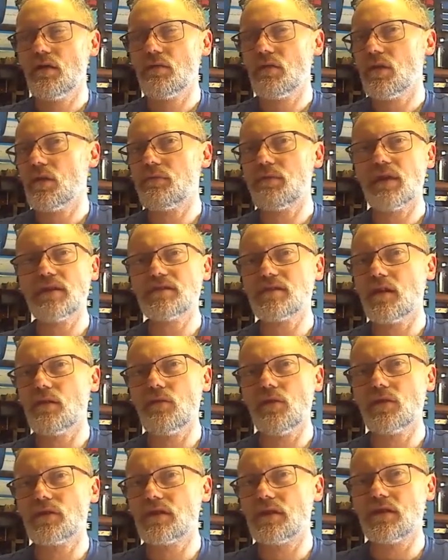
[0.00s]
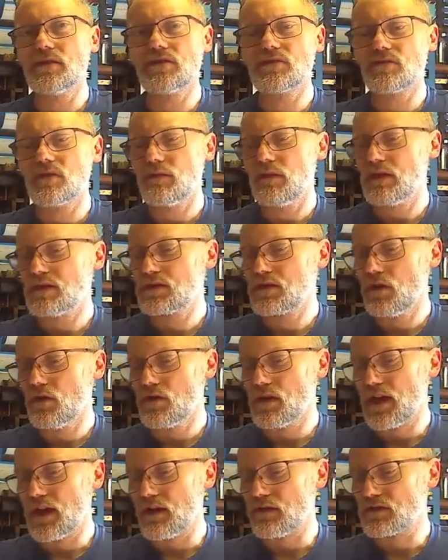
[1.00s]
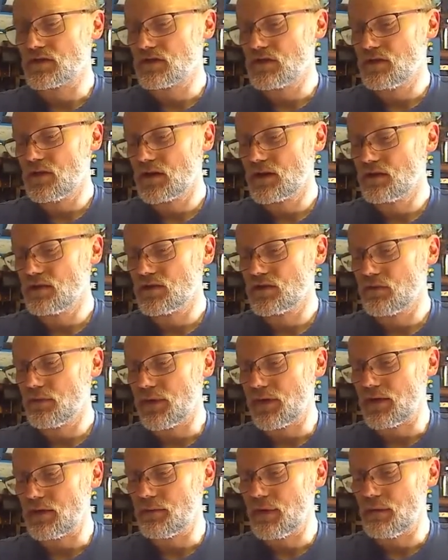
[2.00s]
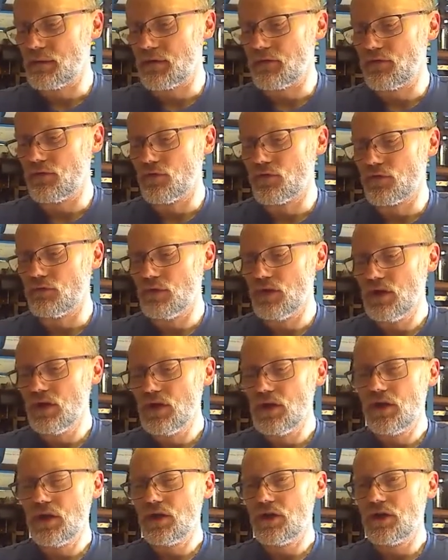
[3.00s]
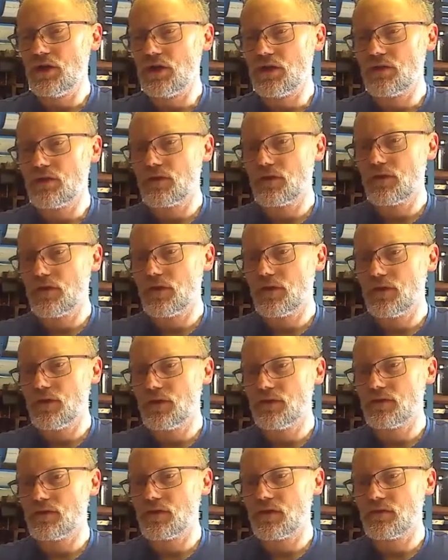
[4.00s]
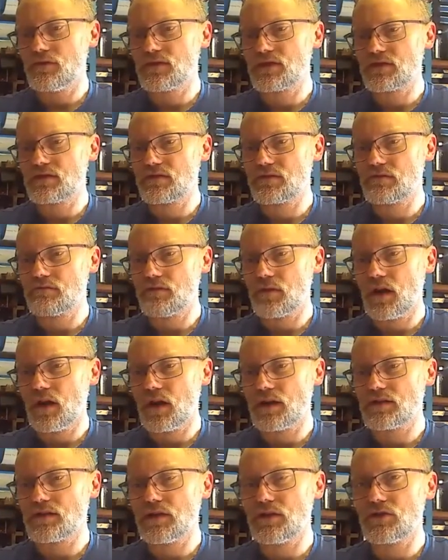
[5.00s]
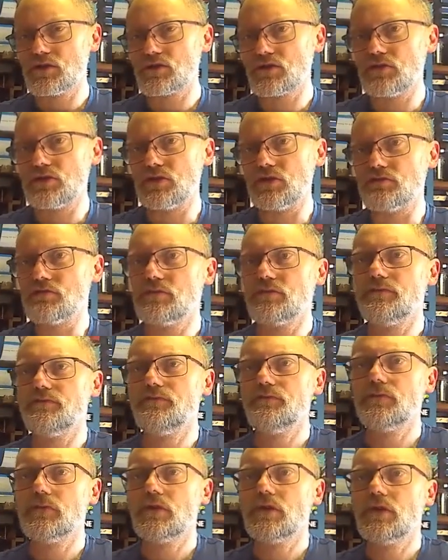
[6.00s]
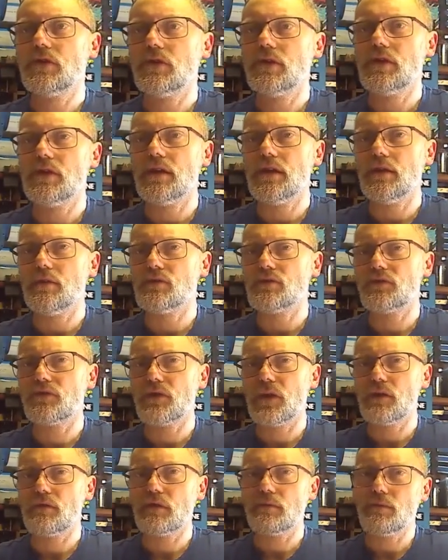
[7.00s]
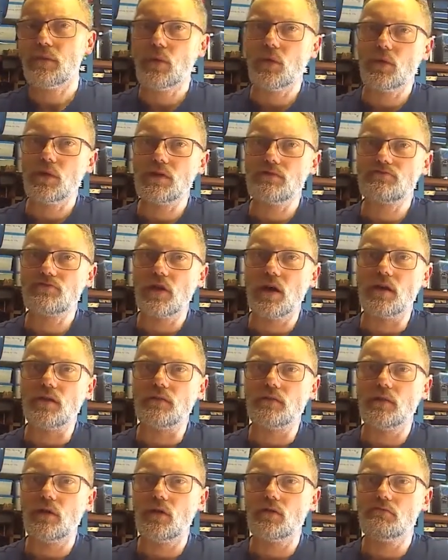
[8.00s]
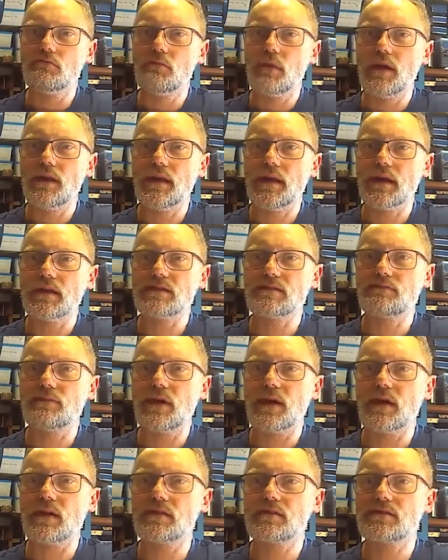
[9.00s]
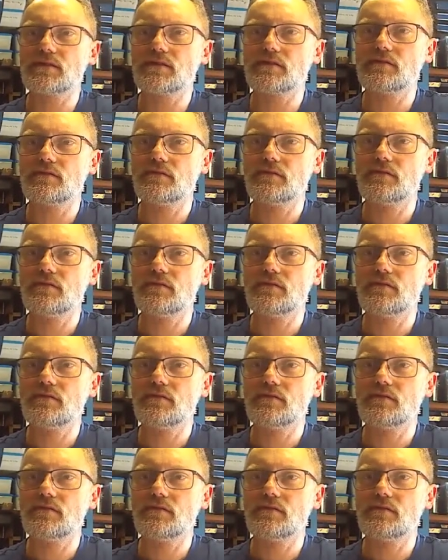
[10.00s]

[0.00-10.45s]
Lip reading: The place I worked in industry, I mean, it's gone now, so I can talk about it in the public forum. It was my last industry job. It was very poorly run on many aspects.